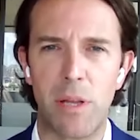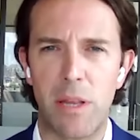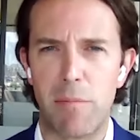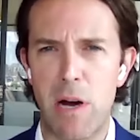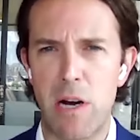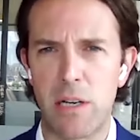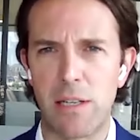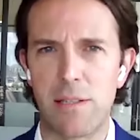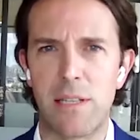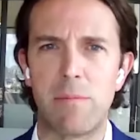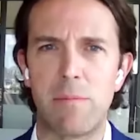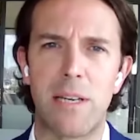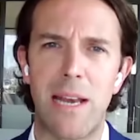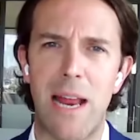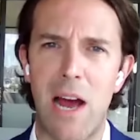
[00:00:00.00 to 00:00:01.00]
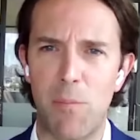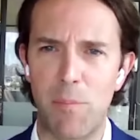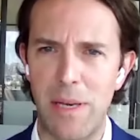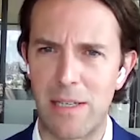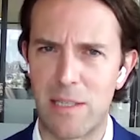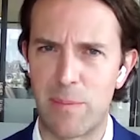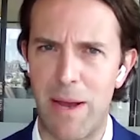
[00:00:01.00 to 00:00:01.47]
But the market seems to now
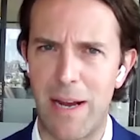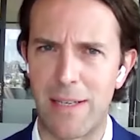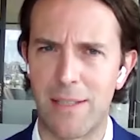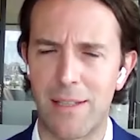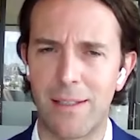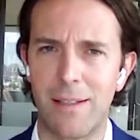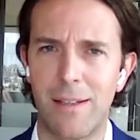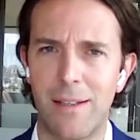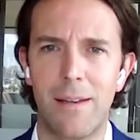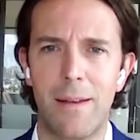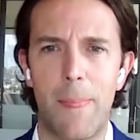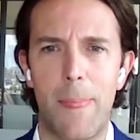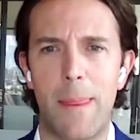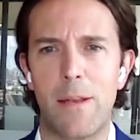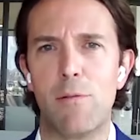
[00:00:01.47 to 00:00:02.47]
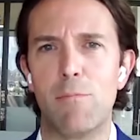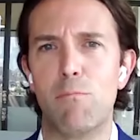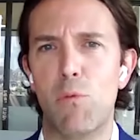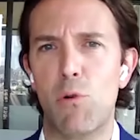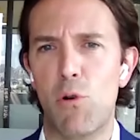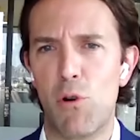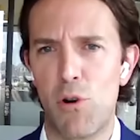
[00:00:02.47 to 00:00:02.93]
be expecting, you know,
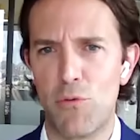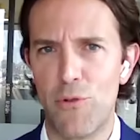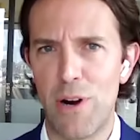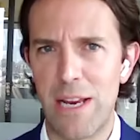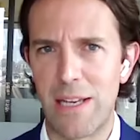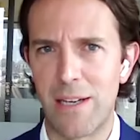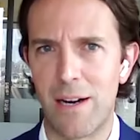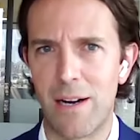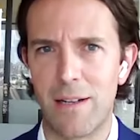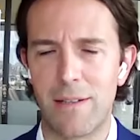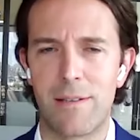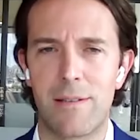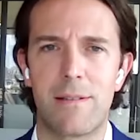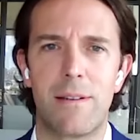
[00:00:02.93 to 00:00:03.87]
more rate cuts,